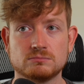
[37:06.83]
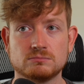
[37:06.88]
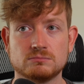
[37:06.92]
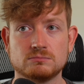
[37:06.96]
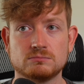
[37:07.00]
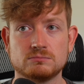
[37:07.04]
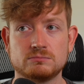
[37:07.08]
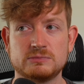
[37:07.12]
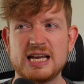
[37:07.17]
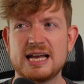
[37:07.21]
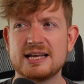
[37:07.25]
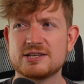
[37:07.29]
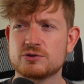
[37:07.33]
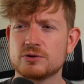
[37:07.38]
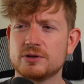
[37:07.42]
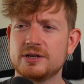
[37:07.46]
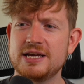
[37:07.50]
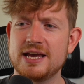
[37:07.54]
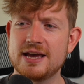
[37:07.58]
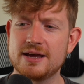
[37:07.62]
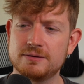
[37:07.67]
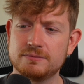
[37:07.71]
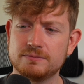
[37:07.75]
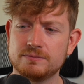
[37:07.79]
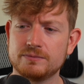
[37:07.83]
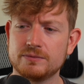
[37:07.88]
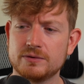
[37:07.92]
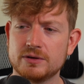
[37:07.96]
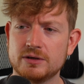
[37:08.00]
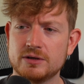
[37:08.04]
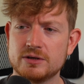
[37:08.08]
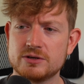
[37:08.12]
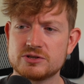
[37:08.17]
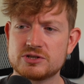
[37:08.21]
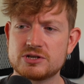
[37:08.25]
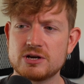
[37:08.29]
yeah, that's really it.
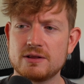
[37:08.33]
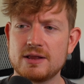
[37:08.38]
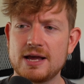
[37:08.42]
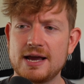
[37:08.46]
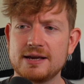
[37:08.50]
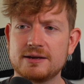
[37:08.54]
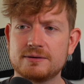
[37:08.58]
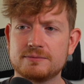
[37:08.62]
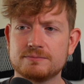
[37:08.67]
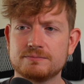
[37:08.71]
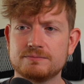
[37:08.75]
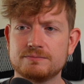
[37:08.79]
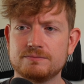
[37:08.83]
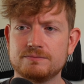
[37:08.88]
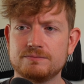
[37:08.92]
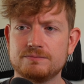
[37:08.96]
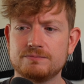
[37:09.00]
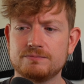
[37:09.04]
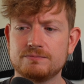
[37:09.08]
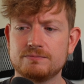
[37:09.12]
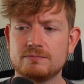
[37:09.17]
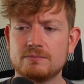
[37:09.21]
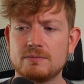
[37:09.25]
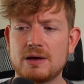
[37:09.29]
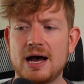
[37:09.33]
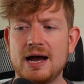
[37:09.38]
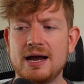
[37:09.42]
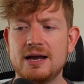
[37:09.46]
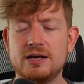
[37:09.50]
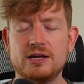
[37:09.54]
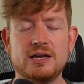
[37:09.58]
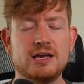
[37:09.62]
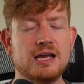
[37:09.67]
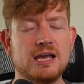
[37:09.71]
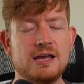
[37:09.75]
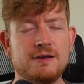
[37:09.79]
So like,
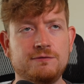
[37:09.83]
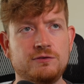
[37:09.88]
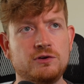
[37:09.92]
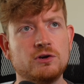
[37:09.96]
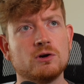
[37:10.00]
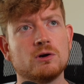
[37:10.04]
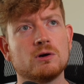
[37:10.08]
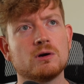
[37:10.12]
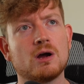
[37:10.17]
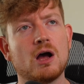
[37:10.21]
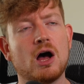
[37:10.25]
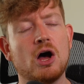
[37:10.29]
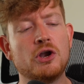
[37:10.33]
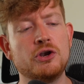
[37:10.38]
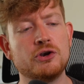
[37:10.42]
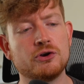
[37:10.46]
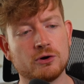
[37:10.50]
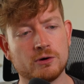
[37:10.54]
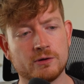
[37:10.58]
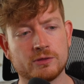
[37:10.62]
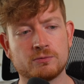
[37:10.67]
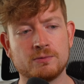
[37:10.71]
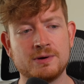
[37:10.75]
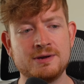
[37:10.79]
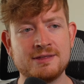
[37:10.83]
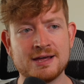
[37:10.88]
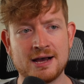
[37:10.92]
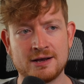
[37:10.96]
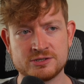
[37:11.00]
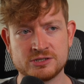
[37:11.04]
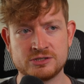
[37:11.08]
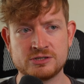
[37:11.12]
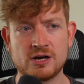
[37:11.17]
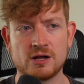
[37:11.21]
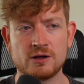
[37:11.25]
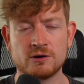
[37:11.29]
if you're under
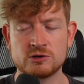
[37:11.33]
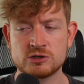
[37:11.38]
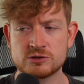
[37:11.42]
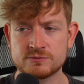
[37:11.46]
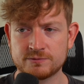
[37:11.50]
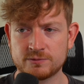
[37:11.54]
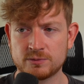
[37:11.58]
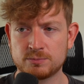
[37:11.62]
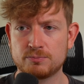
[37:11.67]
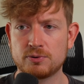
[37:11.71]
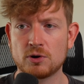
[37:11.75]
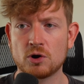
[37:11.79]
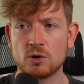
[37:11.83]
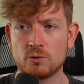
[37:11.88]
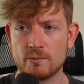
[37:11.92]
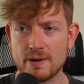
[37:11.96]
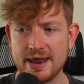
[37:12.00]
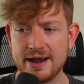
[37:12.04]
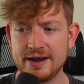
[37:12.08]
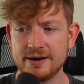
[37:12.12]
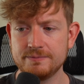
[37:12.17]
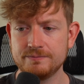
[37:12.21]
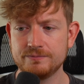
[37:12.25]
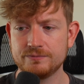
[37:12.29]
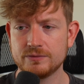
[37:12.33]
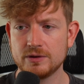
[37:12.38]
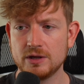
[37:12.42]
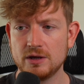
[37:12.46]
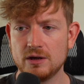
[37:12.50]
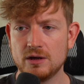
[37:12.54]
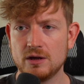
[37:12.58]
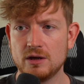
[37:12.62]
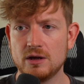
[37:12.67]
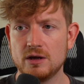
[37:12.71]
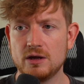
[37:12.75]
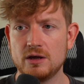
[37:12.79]
$3,000 per wedding,
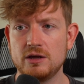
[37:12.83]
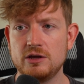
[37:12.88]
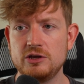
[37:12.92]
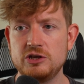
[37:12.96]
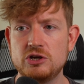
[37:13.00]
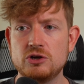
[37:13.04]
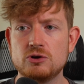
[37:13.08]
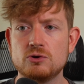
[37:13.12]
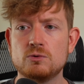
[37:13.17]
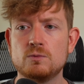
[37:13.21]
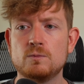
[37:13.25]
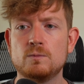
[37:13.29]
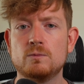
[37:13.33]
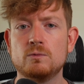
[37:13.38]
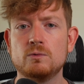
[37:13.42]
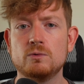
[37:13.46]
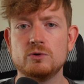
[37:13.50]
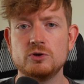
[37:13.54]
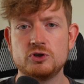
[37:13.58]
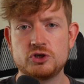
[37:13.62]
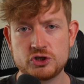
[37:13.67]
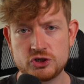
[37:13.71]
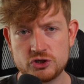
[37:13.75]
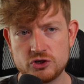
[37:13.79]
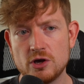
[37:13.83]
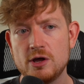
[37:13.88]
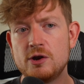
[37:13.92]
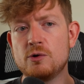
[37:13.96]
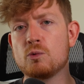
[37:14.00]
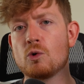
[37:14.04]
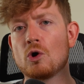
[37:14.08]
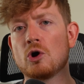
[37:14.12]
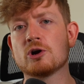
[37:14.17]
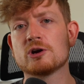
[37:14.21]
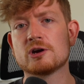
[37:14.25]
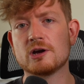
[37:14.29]
you should
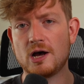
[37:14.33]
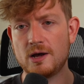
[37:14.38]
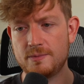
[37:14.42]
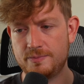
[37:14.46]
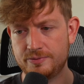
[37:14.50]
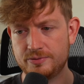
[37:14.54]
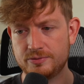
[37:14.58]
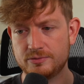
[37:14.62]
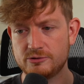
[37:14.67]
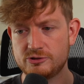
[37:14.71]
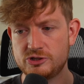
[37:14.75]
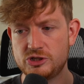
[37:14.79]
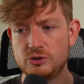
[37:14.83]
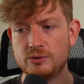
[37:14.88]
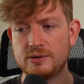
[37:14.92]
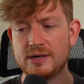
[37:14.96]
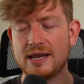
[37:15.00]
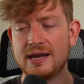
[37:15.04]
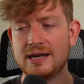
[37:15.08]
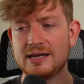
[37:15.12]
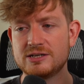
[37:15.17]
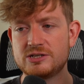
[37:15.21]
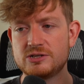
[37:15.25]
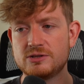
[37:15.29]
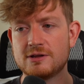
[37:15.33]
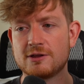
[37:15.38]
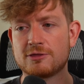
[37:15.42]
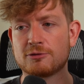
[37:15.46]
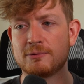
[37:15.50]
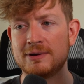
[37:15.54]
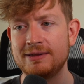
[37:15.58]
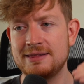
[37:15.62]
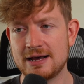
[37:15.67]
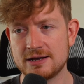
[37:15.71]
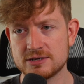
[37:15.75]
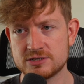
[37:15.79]
work up to getting to the
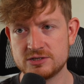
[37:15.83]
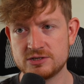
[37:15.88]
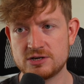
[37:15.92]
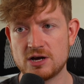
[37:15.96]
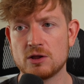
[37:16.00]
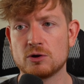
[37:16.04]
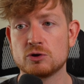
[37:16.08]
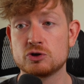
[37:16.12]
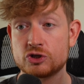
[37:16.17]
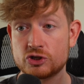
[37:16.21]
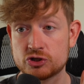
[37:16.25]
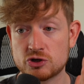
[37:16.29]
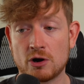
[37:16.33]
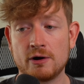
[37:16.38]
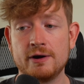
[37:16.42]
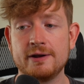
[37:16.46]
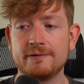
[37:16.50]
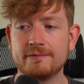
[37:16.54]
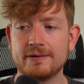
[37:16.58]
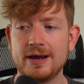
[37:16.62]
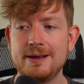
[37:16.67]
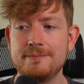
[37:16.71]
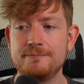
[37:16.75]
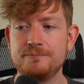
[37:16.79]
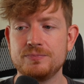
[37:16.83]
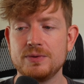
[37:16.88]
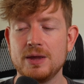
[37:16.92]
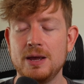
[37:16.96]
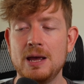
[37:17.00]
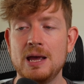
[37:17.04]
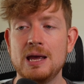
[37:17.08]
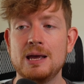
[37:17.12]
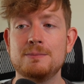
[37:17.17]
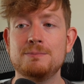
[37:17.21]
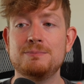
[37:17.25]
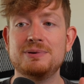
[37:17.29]
$3,000 starting rate,
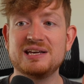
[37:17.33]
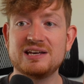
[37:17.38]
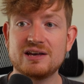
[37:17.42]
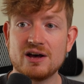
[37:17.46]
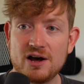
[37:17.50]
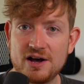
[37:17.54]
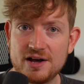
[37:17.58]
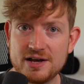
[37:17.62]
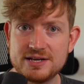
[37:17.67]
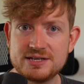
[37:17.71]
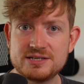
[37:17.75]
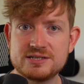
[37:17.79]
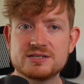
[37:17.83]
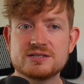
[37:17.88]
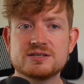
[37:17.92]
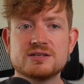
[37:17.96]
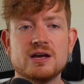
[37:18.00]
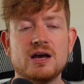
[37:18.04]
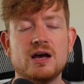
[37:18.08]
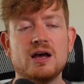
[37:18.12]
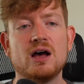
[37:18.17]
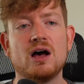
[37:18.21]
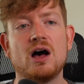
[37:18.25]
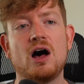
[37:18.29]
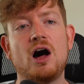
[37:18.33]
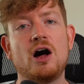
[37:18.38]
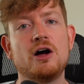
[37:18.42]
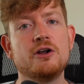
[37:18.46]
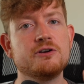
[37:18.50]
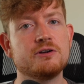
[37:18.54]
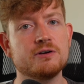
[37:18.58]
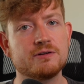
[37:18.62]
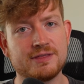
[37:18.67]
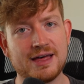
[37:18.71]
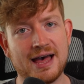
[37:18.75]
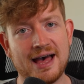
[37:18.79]
because
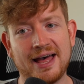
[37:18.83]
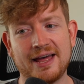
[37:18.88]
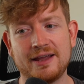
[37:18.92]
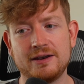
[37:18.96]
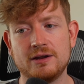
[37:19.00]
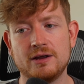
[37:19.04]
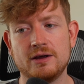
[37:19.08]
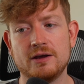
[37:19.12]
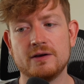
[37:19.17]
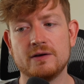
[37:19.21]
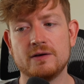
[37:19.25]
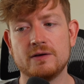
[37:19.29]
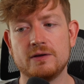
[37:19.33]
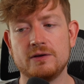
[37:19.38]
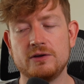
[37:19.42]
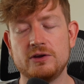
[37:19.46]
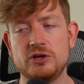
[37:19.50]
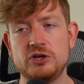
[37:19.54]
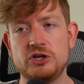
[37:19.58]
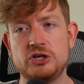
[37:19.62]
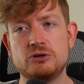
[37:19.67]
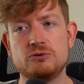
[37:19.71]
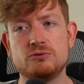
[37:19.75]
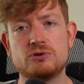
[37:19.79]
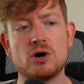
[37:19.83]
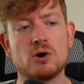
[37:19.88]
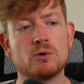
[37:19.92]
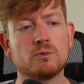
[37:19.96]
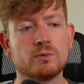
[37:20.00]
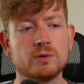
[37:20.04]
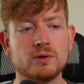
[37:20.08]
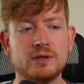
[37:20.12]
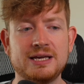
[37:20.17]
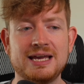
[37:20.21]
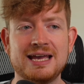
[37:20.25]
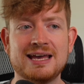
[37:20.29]
under that, you don't
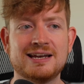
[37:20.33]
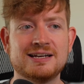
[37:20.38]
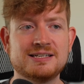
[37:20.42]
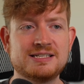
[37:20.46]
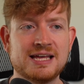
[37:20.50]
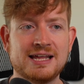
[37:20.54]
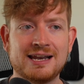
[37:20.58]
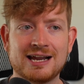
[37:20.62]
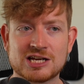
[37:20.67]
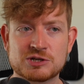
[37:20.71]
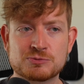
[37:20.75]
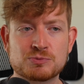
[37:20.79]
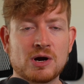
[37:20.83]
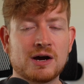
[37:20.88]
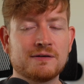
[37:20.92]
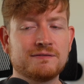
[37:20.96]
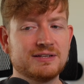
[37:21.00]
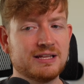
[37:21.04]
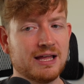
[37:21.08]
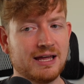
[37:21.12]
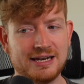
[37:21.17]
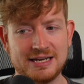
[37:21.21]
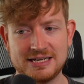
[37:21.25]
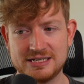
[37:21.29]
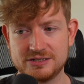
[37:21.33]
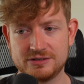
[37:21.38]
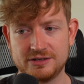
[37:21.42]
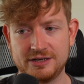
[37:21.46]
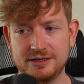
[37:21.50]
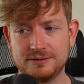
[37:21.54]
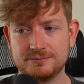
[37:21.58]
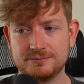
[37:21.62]
really hit a 10x profit that easily,